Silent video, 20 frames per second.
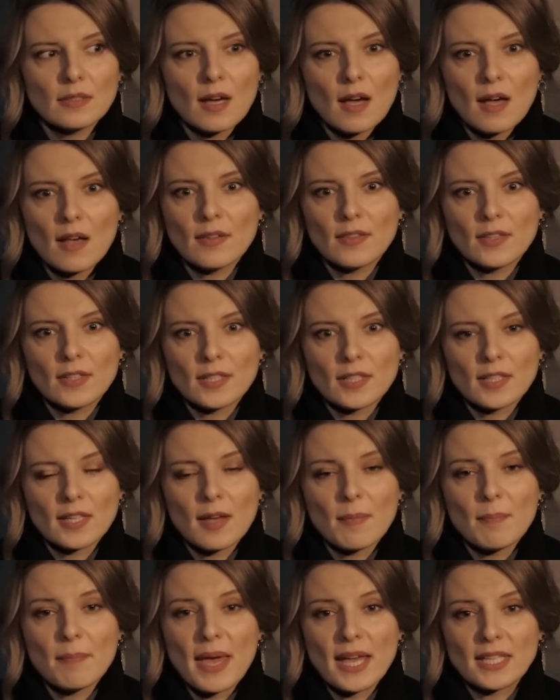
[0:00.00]
other
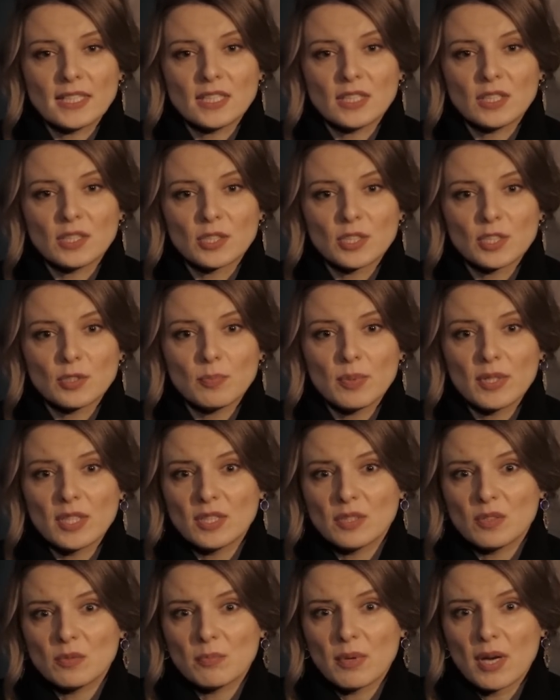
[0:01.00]
competitors,
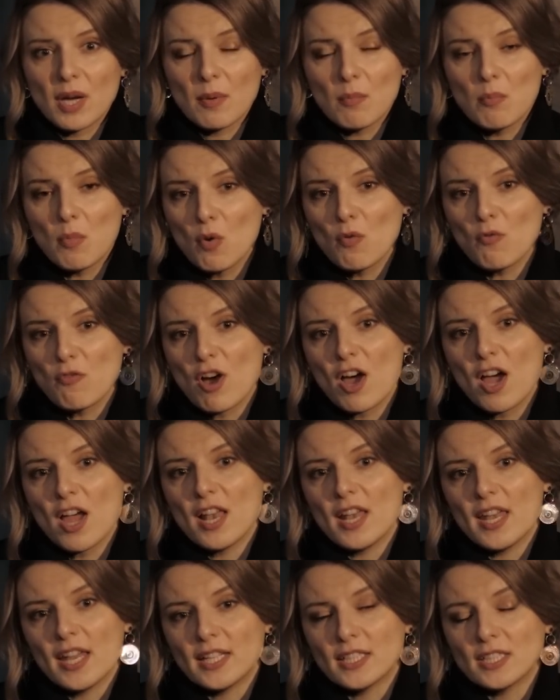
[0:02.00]
but by more
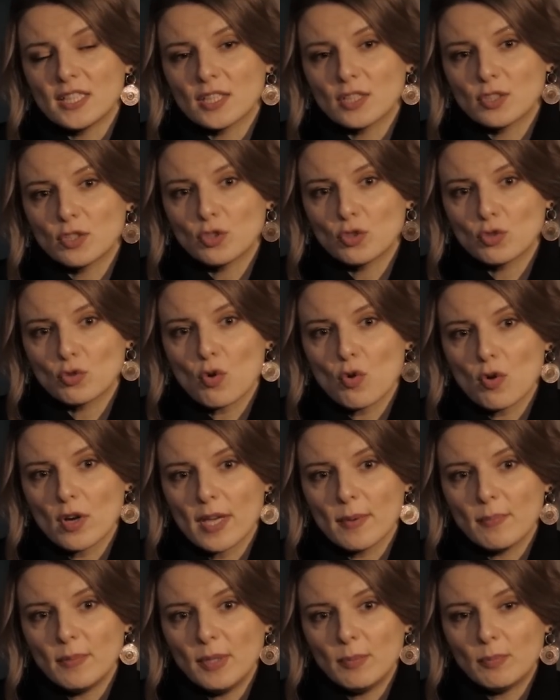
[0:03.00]
violent,
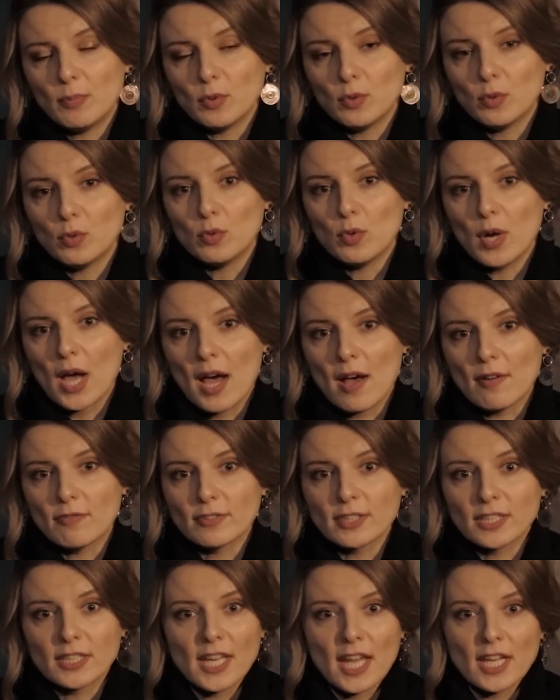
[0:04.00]
stronger people who
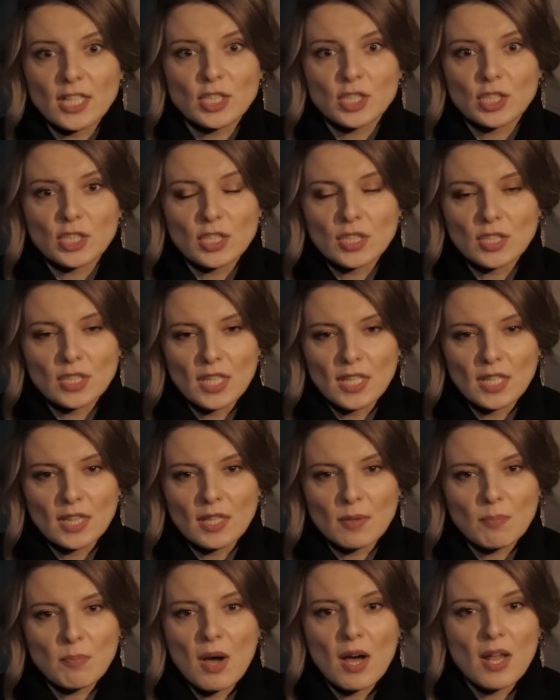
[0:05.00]
have connections
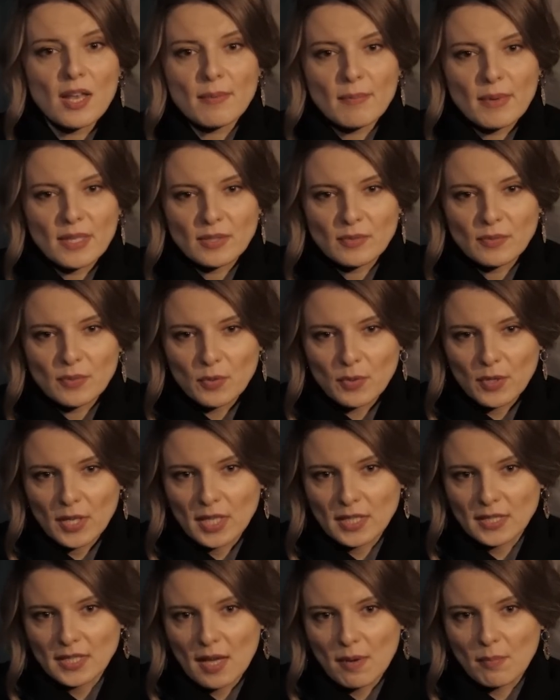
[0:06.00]
in the parliament, for
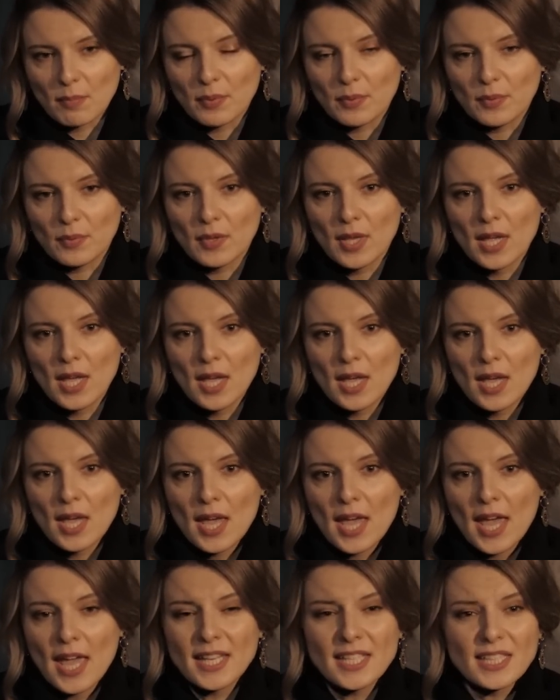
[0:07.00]
example.
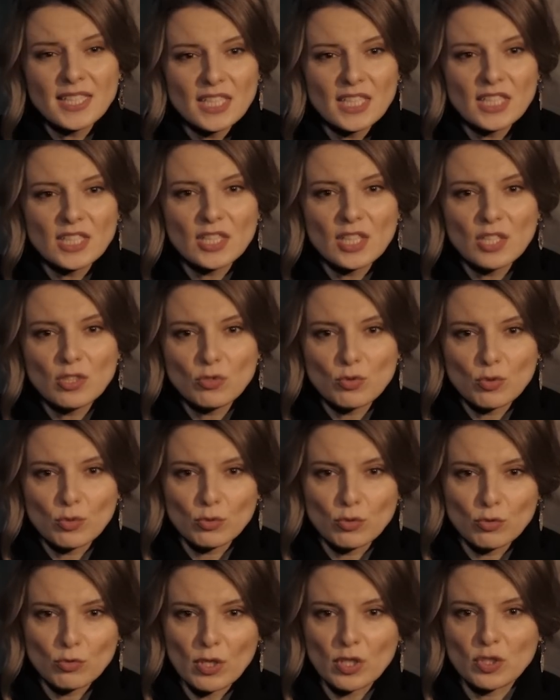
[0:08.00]
And it is a
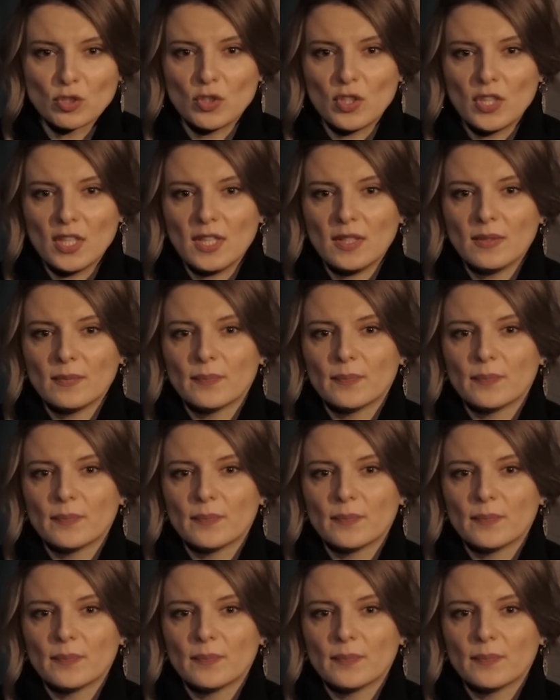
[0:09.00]
true tragedy.